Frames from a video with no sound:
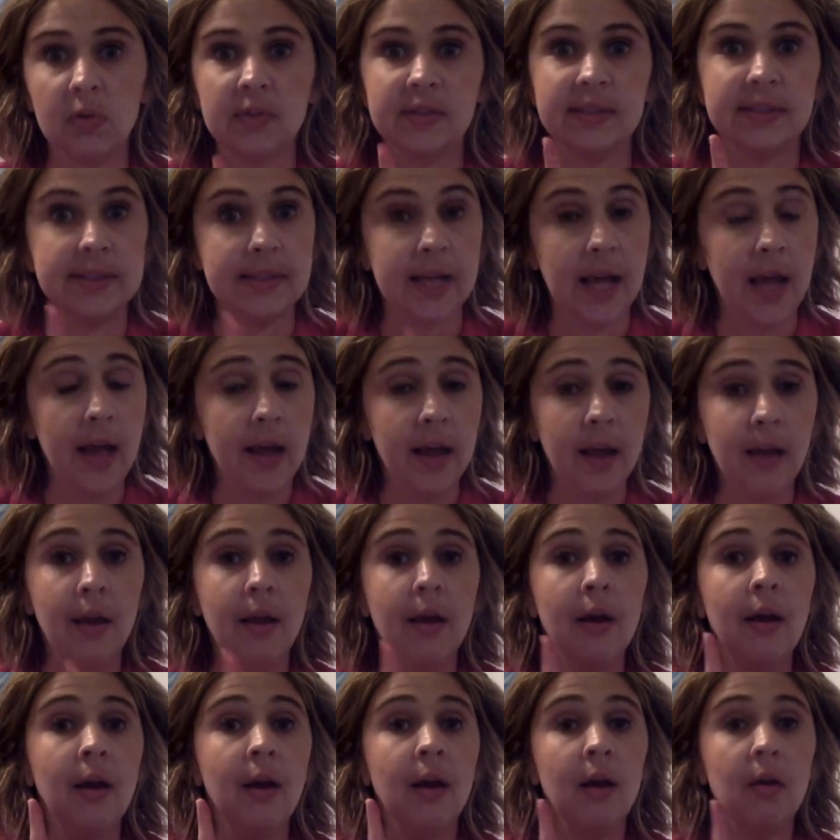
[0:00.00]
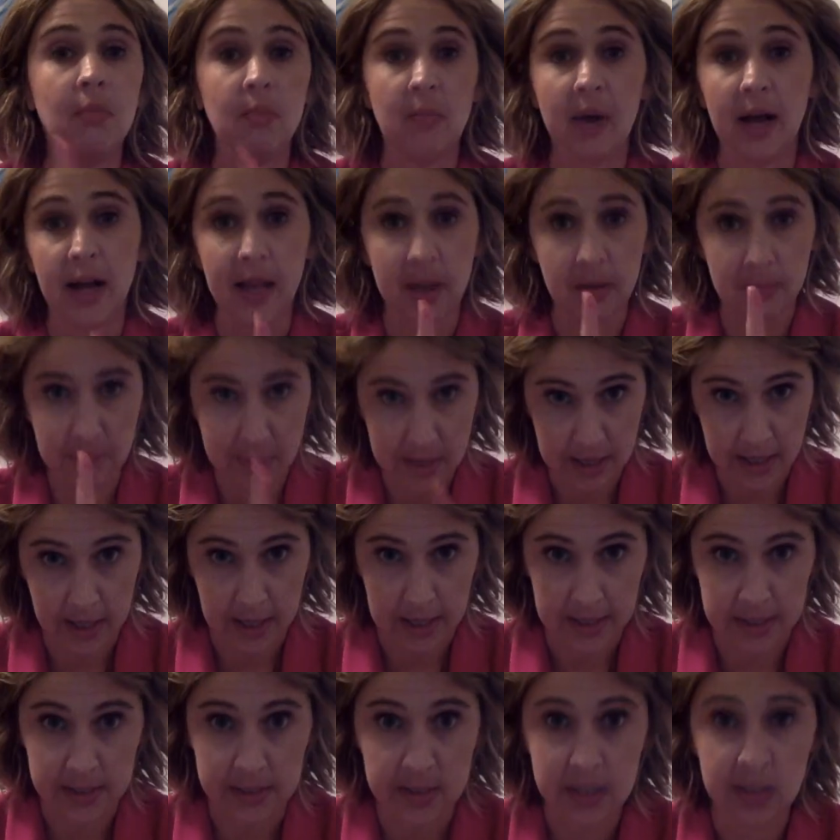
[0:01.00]
will set my
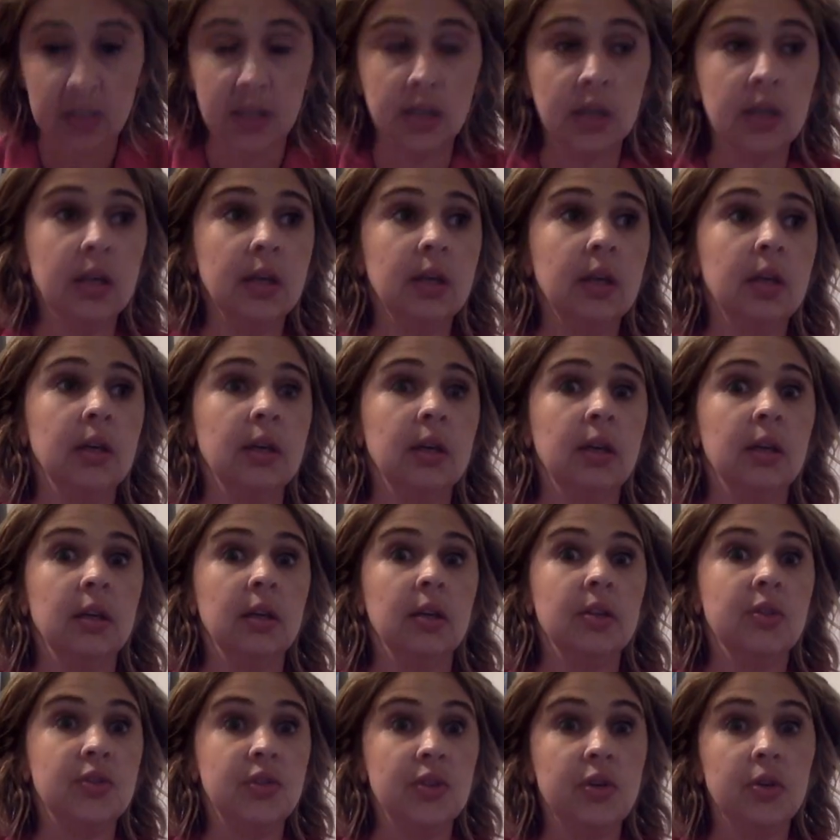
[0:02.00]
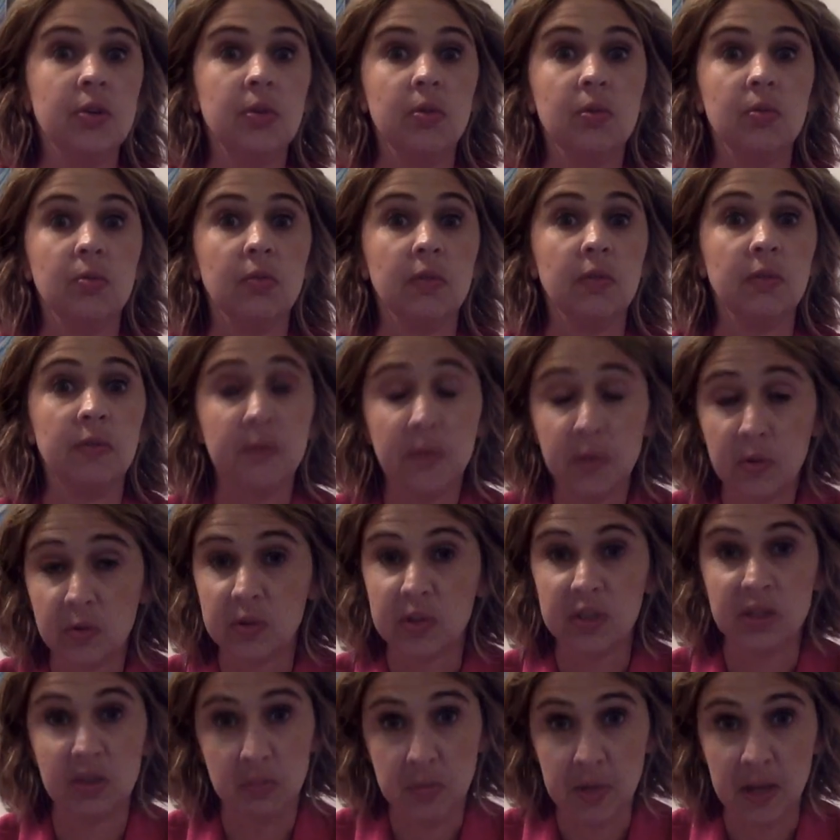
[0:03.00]
mind to
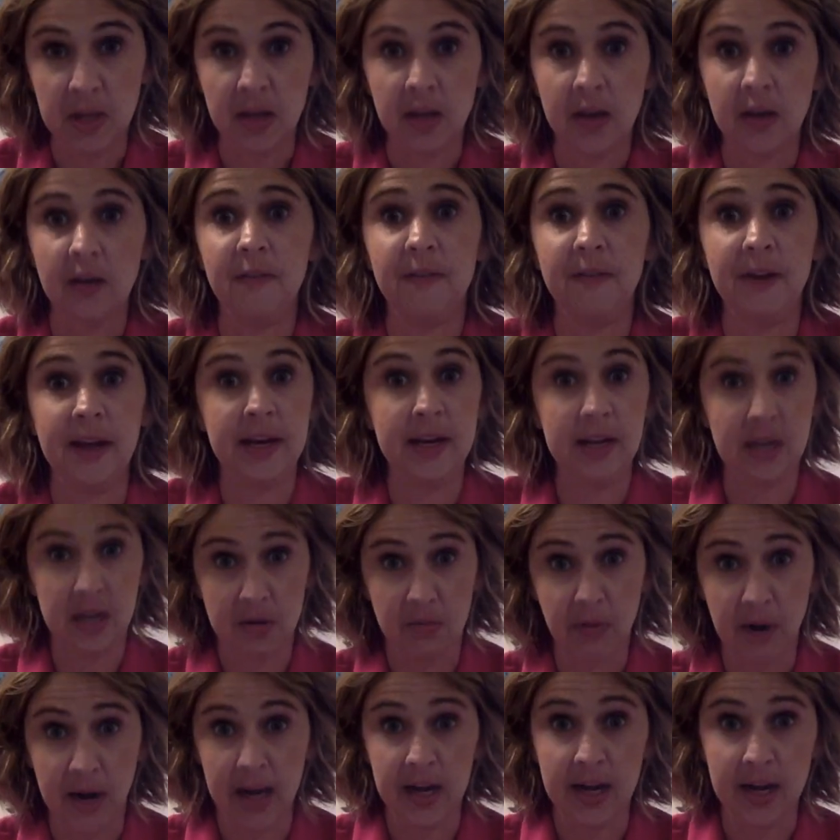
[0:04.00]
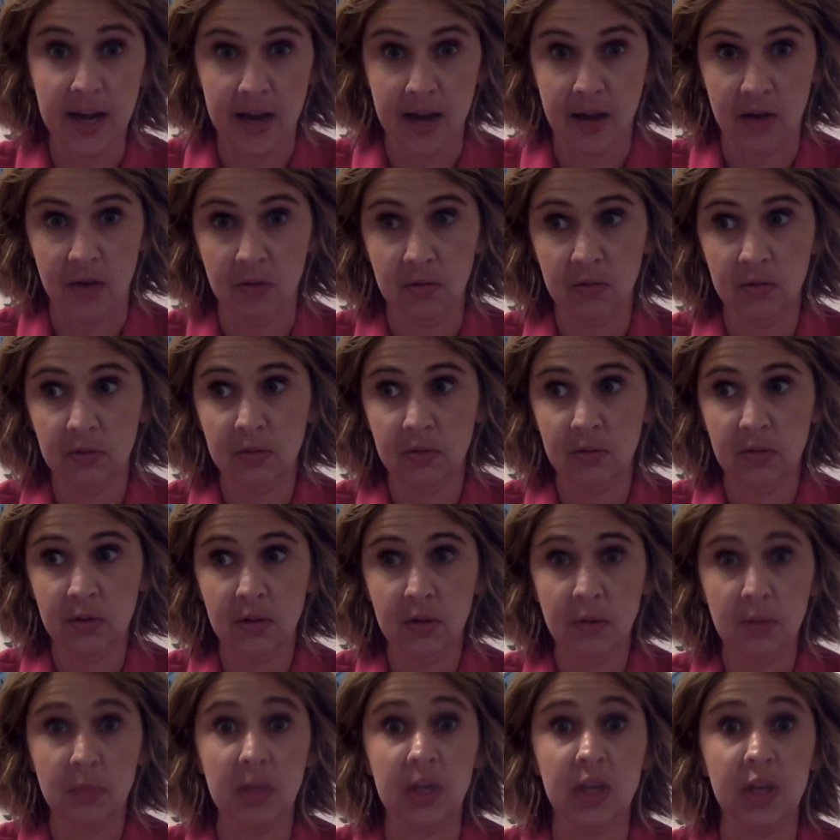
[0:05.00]
refuse to be offended right now
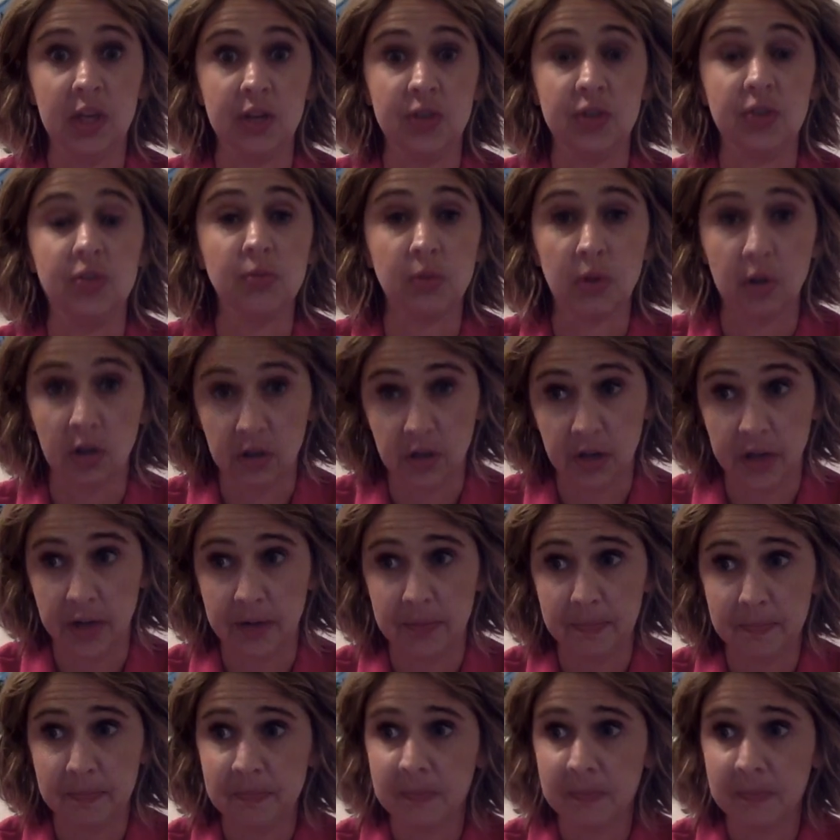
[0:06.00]
because you are good.